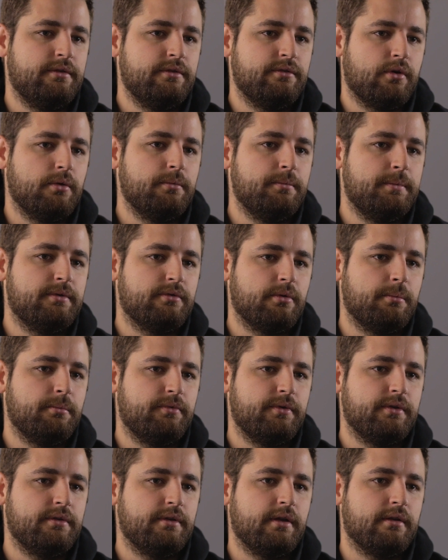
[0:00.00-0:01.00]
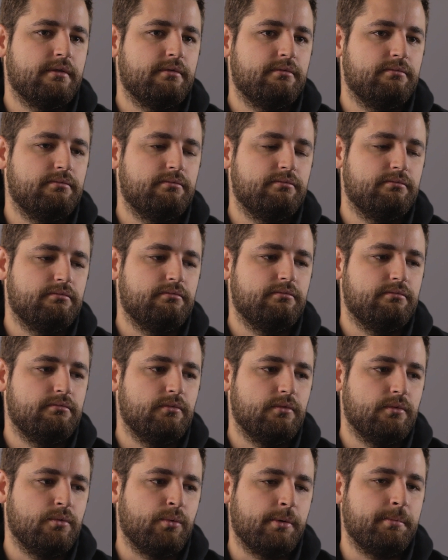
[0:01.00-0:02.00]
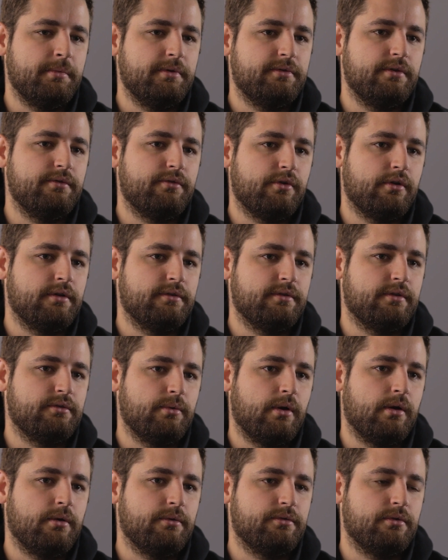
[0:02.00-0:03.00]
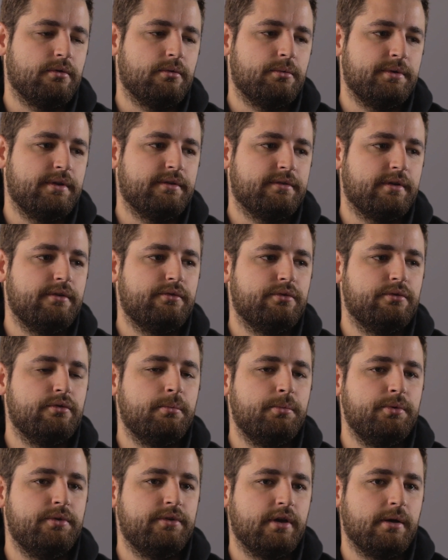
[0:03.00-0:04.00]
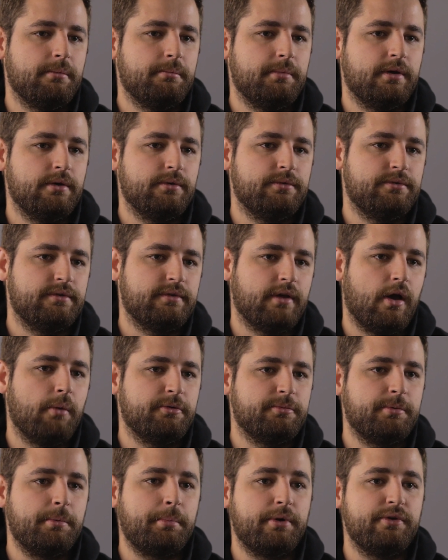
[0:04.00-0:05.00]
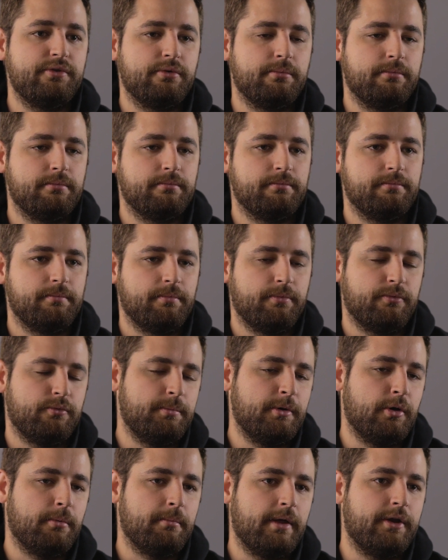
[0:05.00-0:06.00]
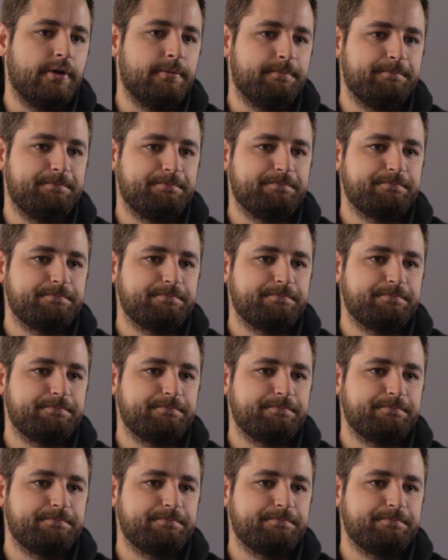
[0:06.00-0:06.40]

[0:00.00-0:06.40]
this could be something that were missing for us as well. So we decided to do boot camp because this helps preparation to become better.